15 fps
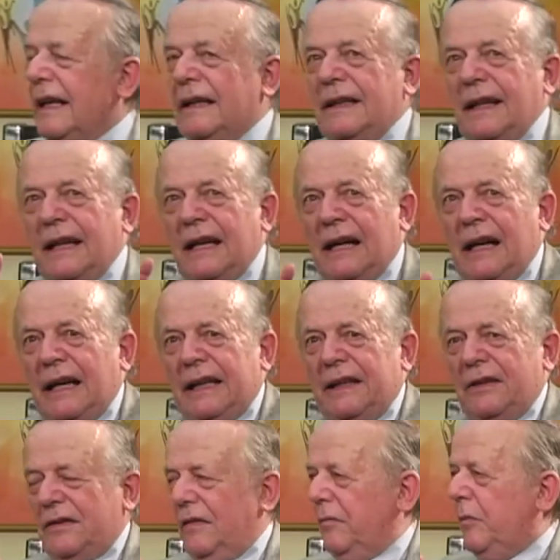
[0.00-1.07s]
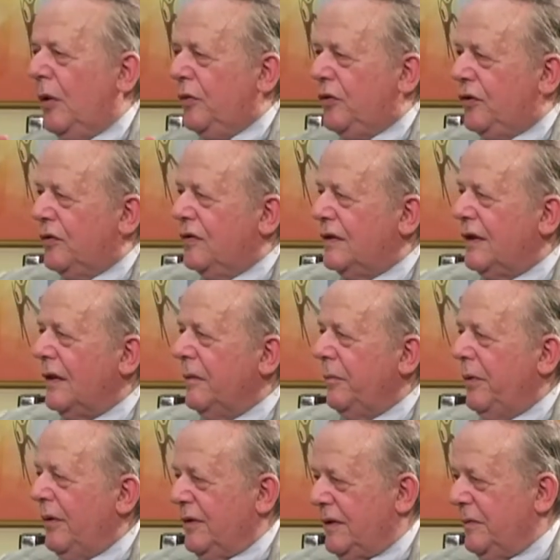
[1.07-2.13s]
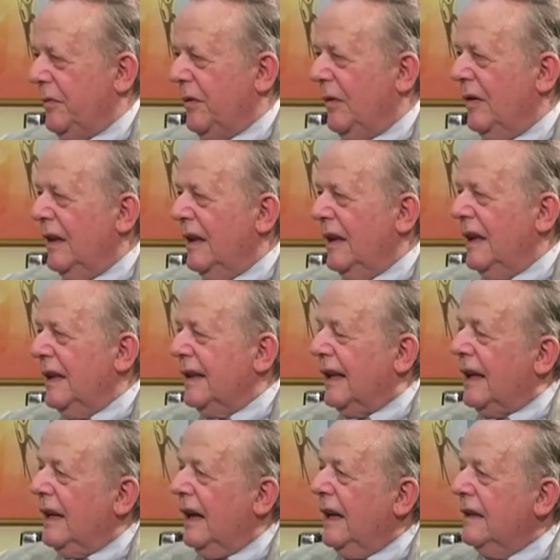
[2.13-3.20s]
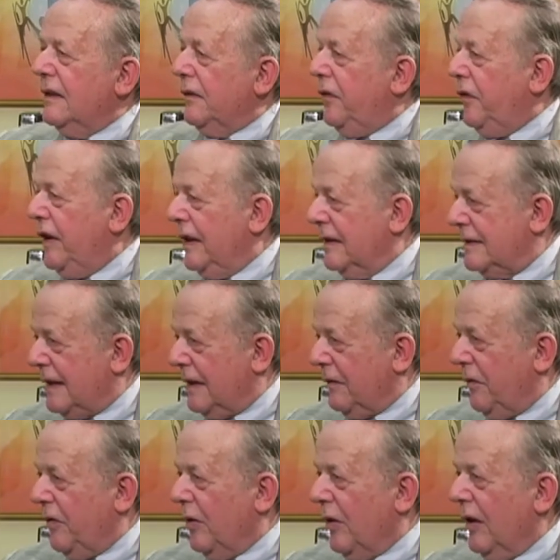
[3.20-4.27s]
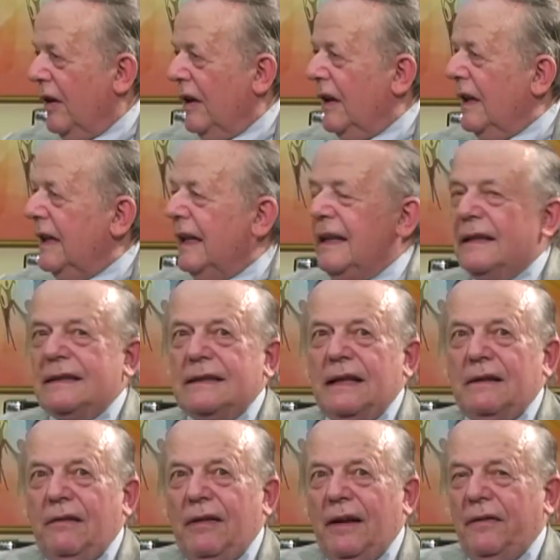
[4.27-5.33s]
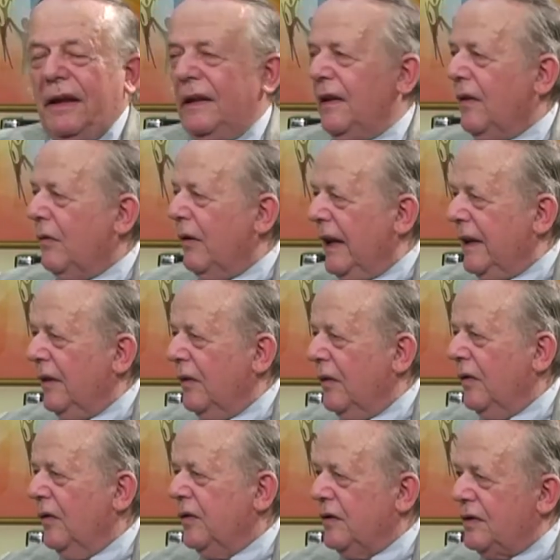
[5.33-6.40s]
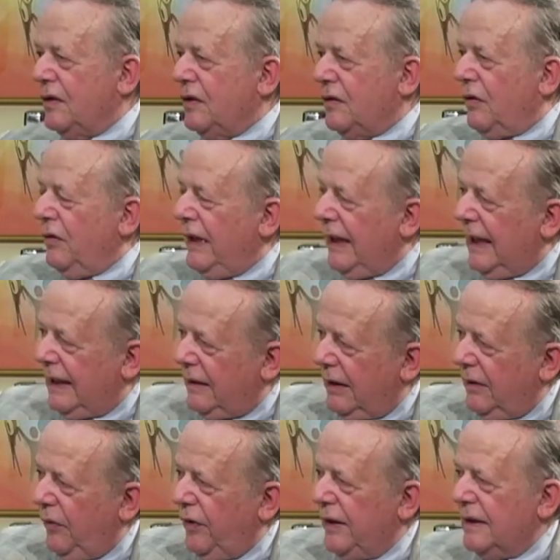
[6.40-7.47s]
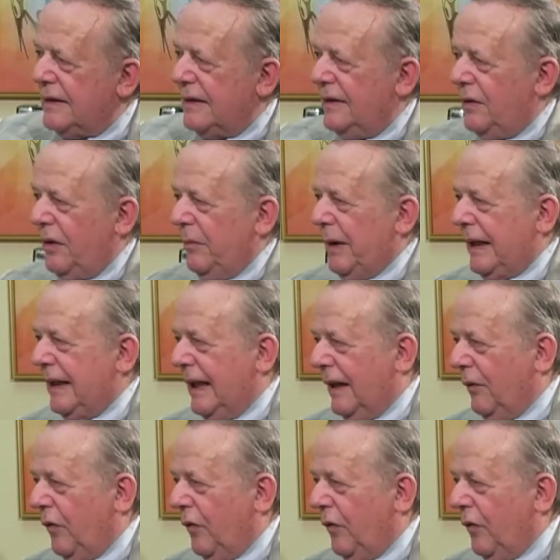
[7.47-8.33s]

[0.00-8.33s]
at the kinds of motions that are possible, the kinds of fields therefore, then instead of having the regular 3 electric fields and 3 magnetic